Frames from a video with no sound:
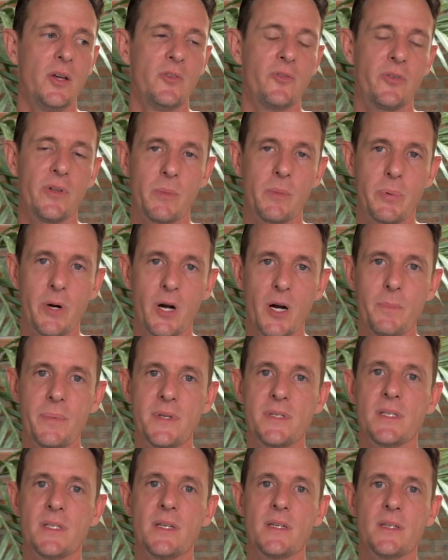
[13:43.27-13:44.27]
for the
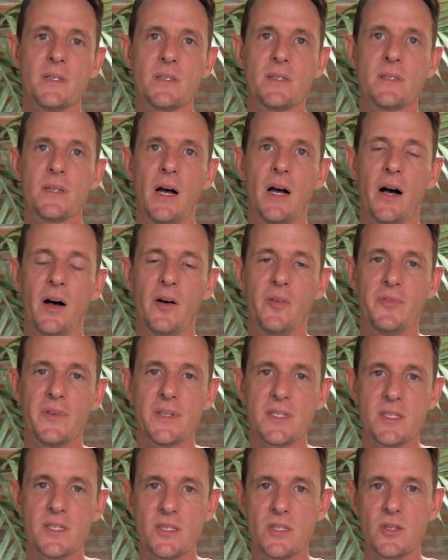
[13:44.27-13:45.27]
purposes
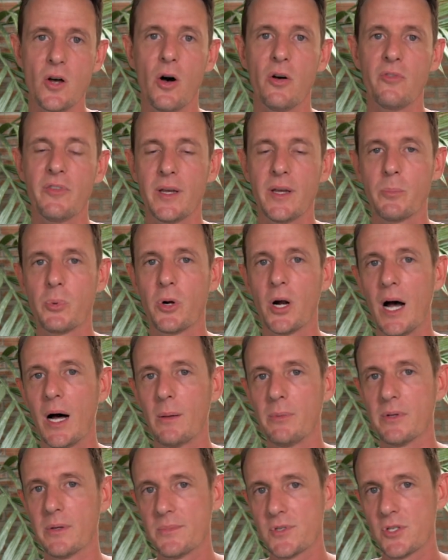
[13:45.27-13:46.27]
of solving
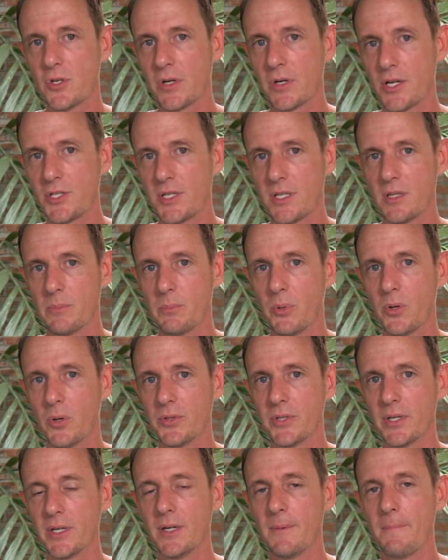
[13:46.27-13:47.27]
problems, crushing the
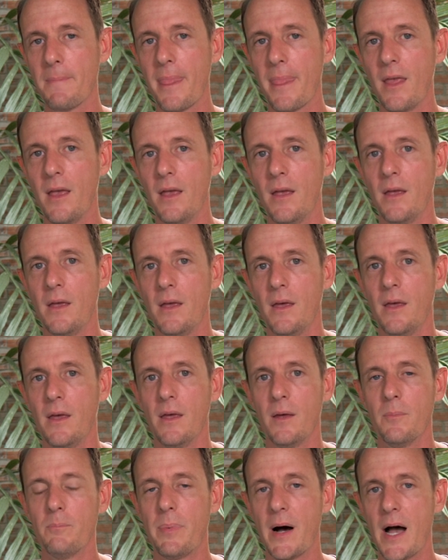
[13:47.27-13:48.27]
boulder,
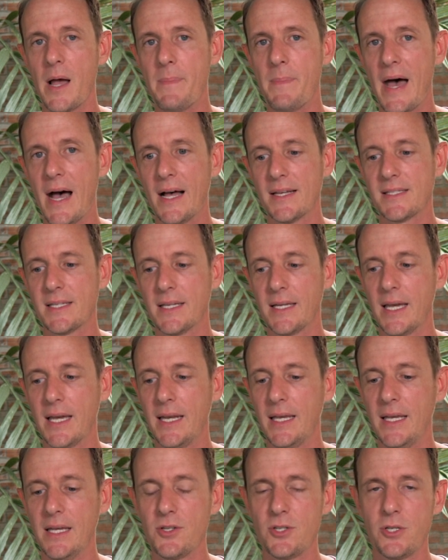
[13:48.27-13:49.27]
bypassing
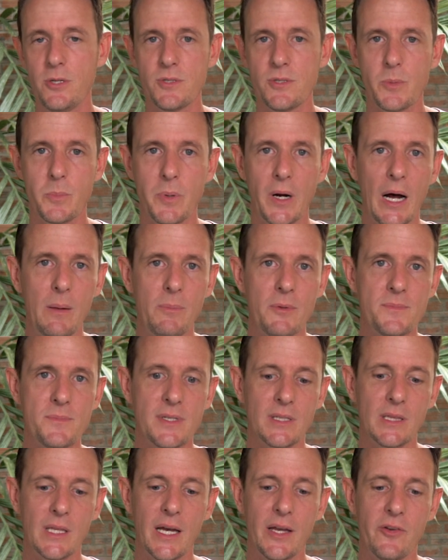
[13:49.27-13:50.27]
any issues or problems
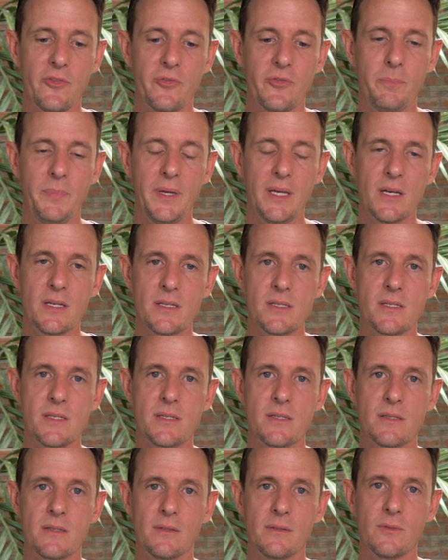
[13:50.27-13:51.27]
in life?
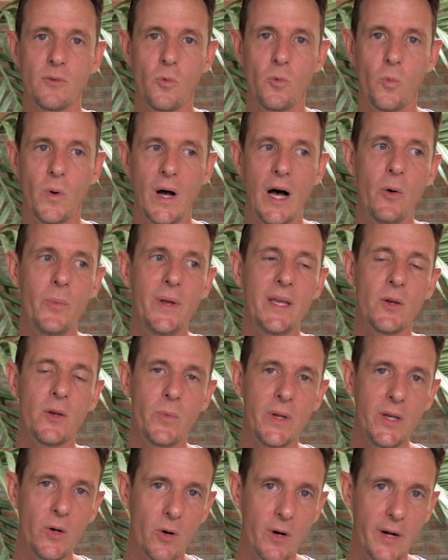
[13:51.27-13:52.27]
Because while we can
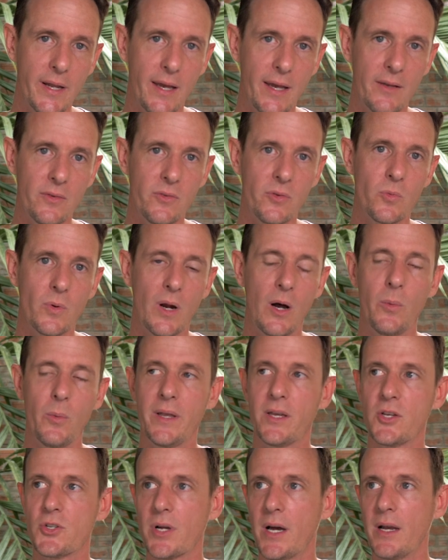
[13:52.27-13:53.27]
reorient, while we
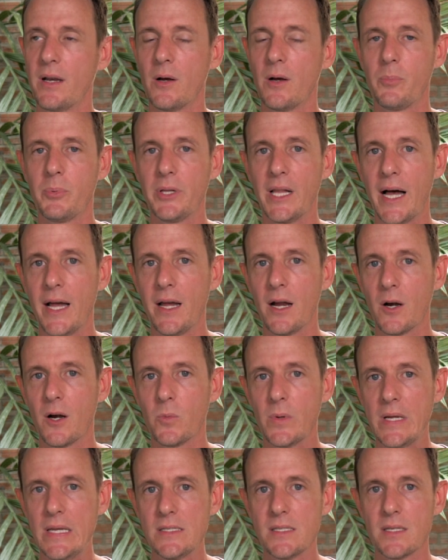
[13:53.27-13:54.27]
can try to apply our
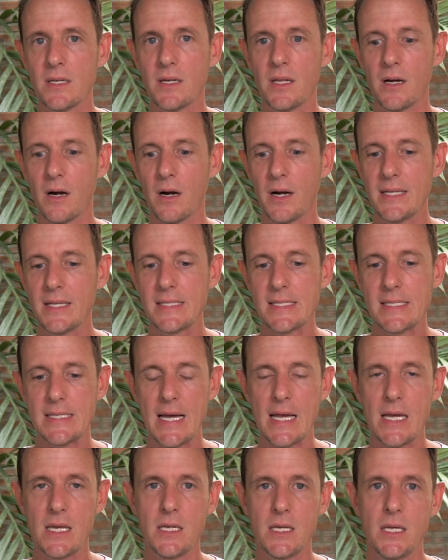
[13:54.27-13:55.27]
reason and our
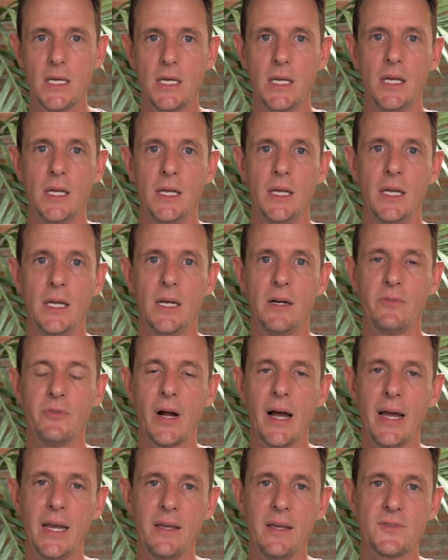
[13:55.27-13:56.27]
insight in a
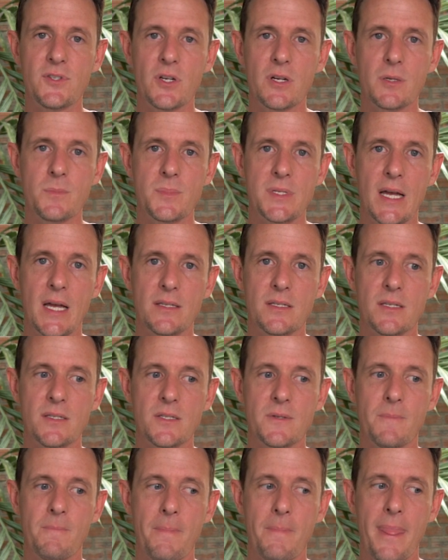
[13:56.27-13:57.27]
variety of
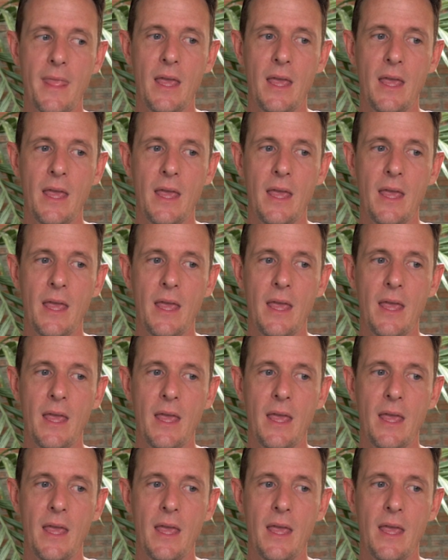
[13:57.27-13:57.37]
circumstances,